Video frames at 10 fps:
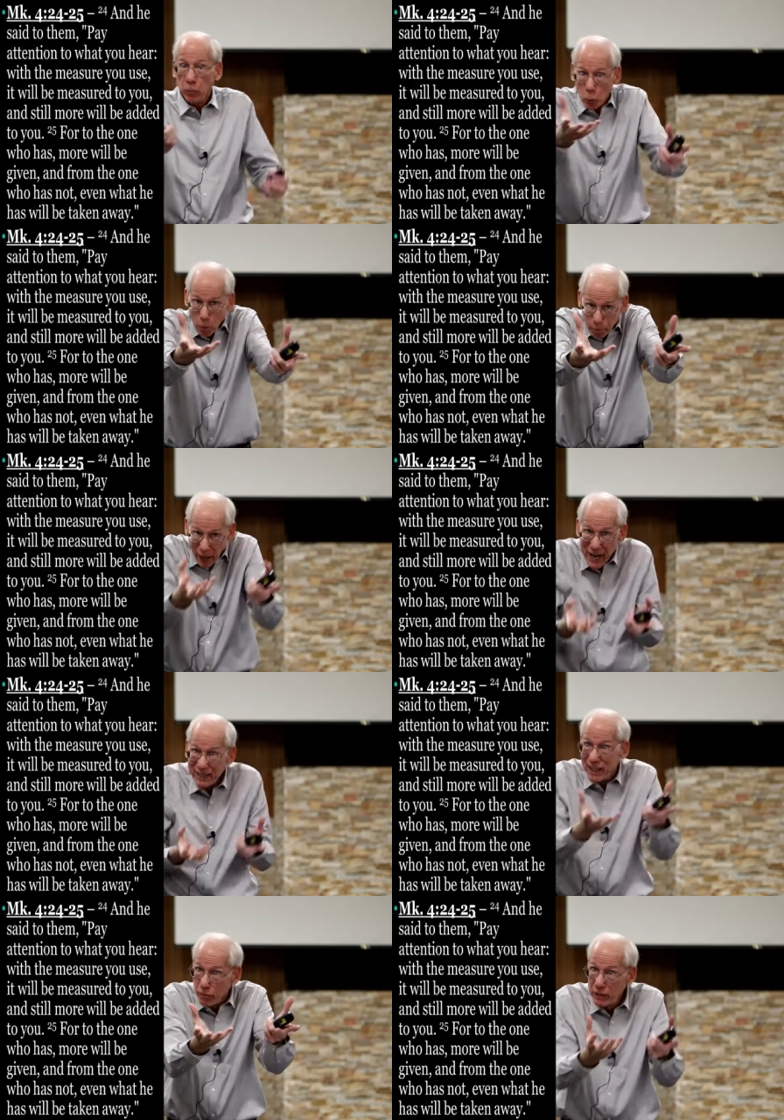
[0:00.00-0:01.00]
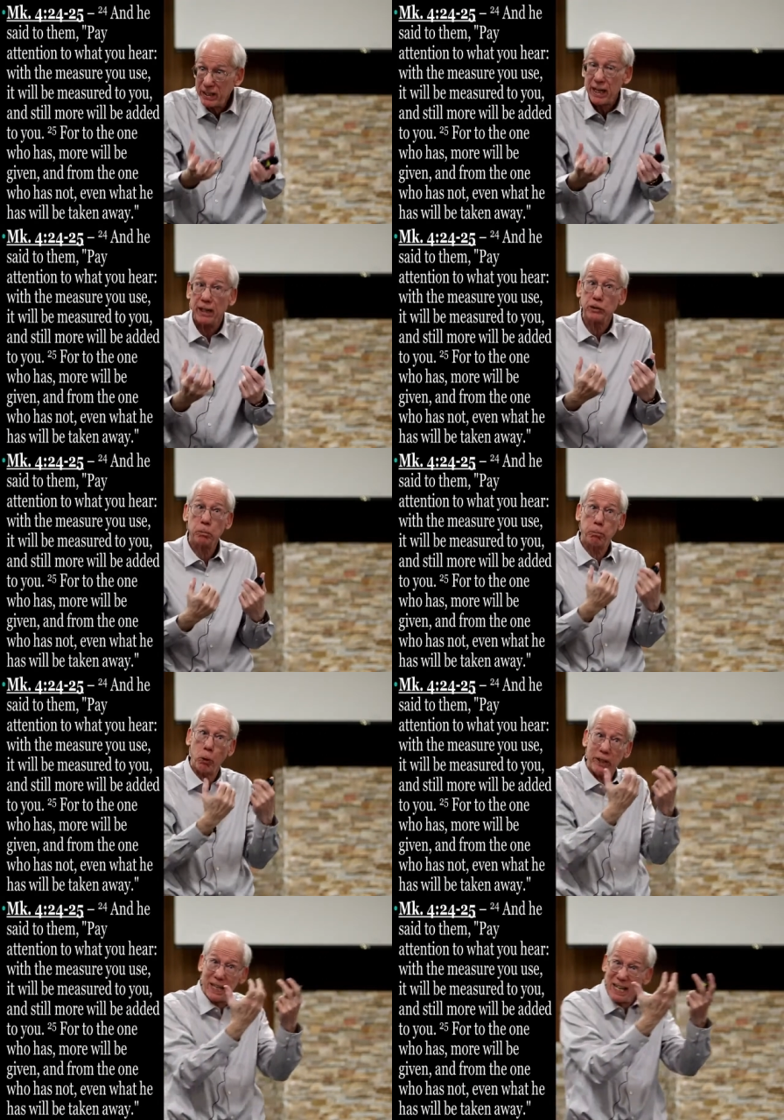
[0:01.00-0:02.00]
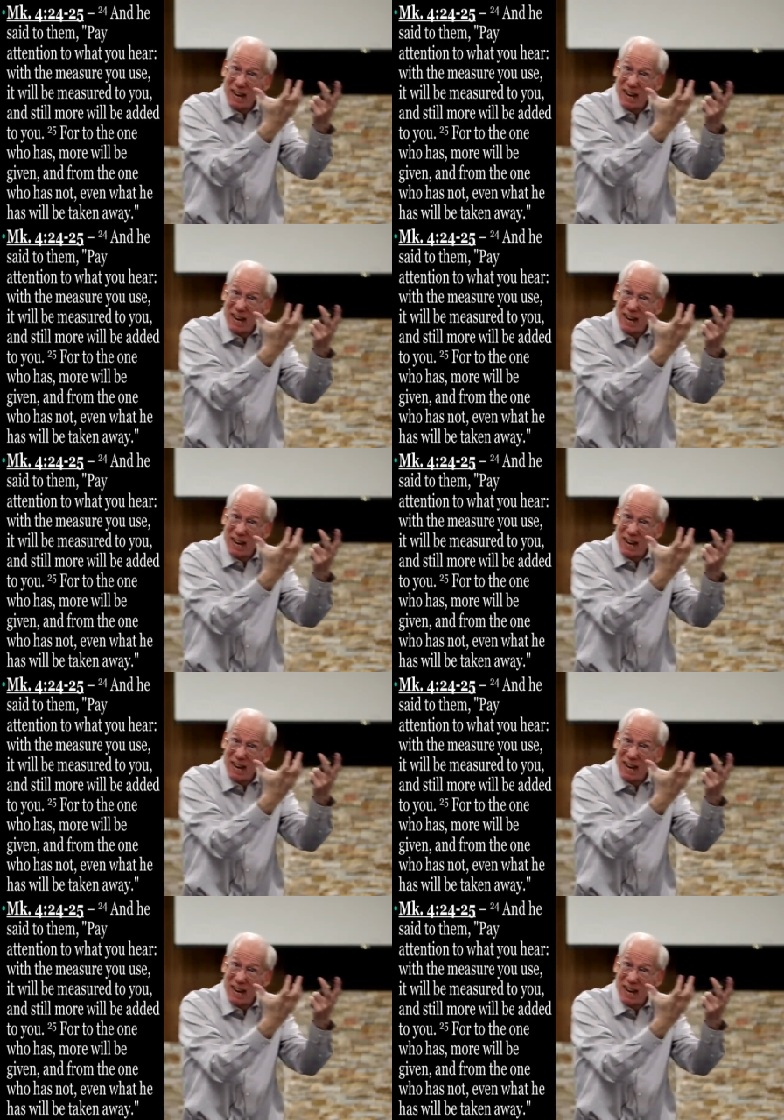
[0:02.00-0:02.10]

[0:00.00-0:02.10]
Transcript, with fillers: it will pay dividends. Put